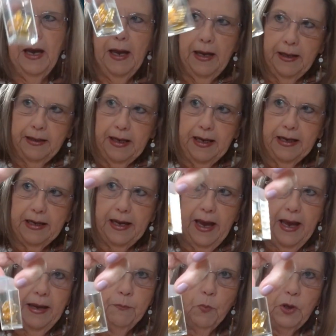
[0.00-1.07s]
And it
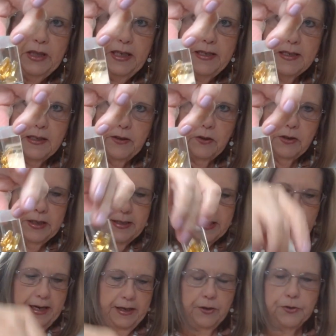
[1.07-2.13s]
came with these little
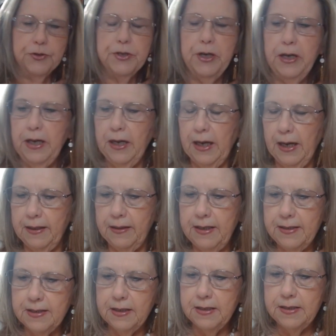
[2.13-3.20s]
containers. And
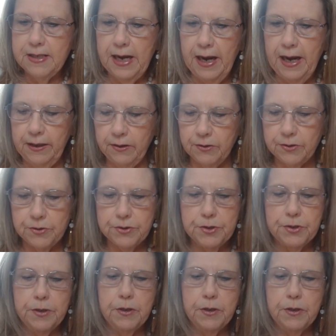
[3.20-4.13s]
these containers,